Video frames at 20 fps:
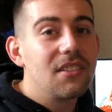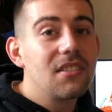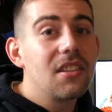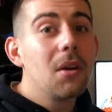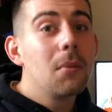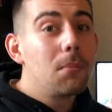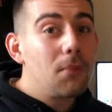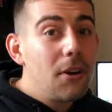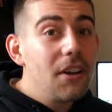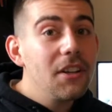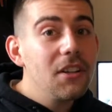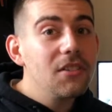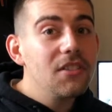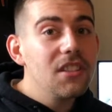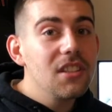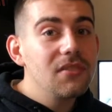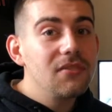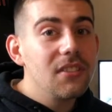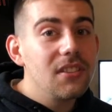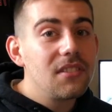Pretty good
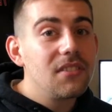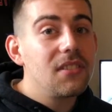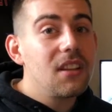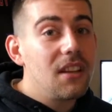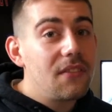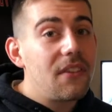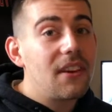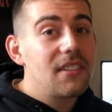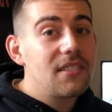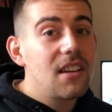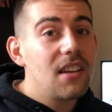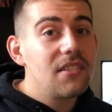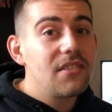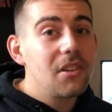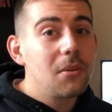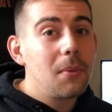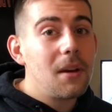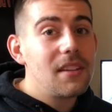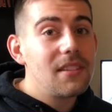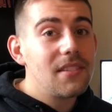defense if I say so
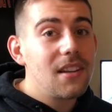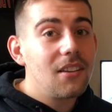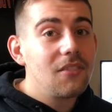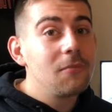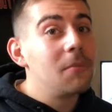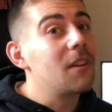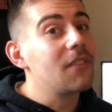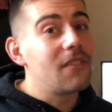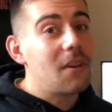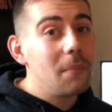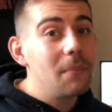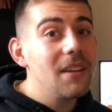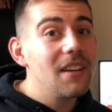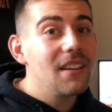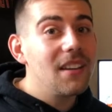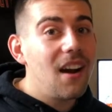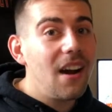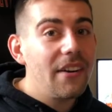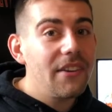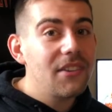myself, but if I'm being
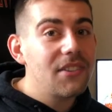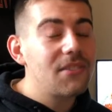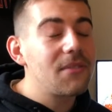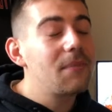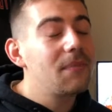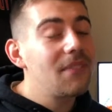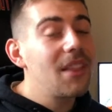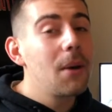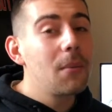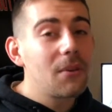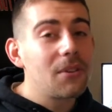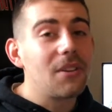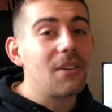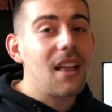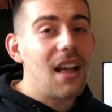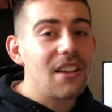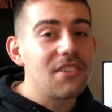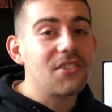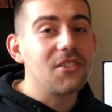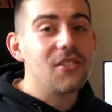honest, they were the
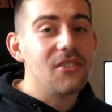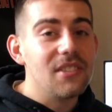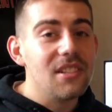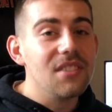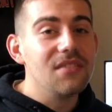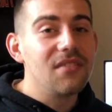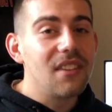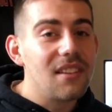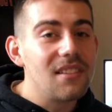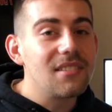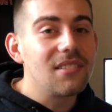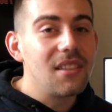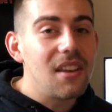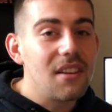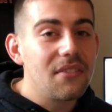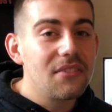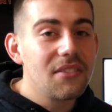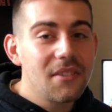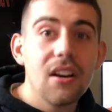last good defense left.